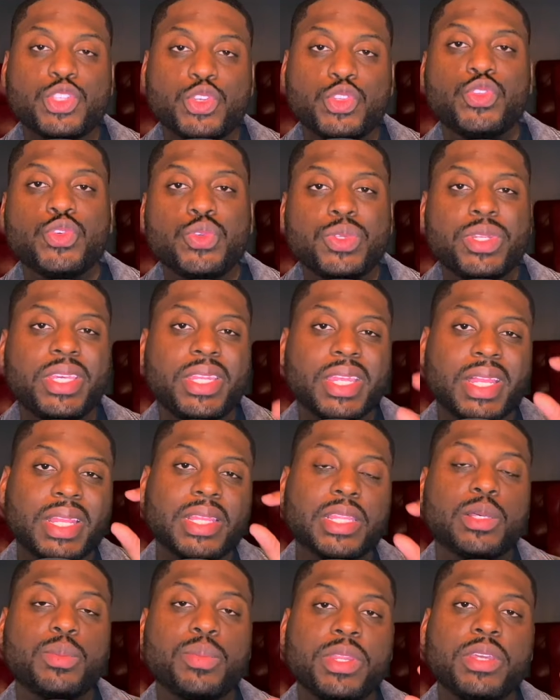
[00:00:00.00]
you do need a
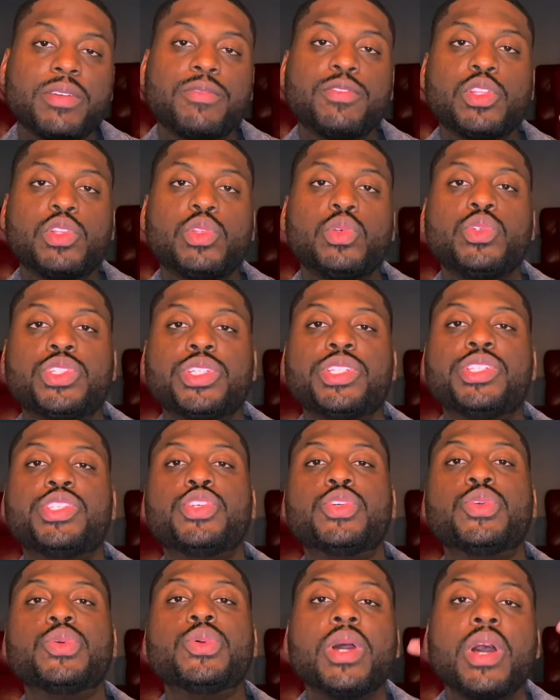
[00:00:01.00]
little bit of delusion
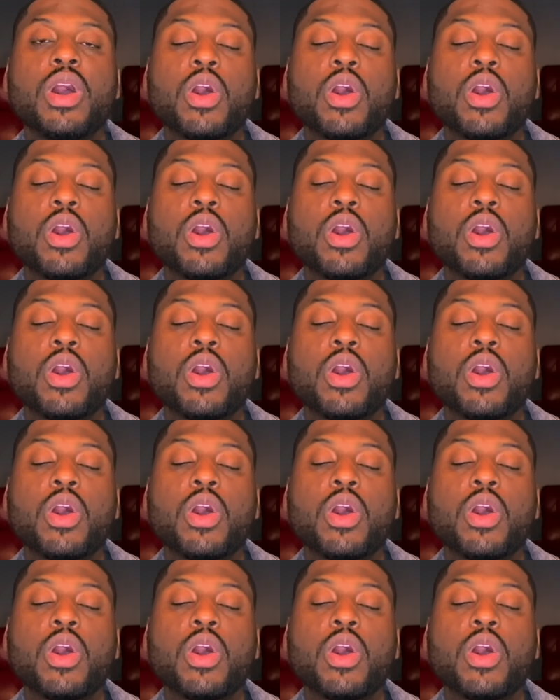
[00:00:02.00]
to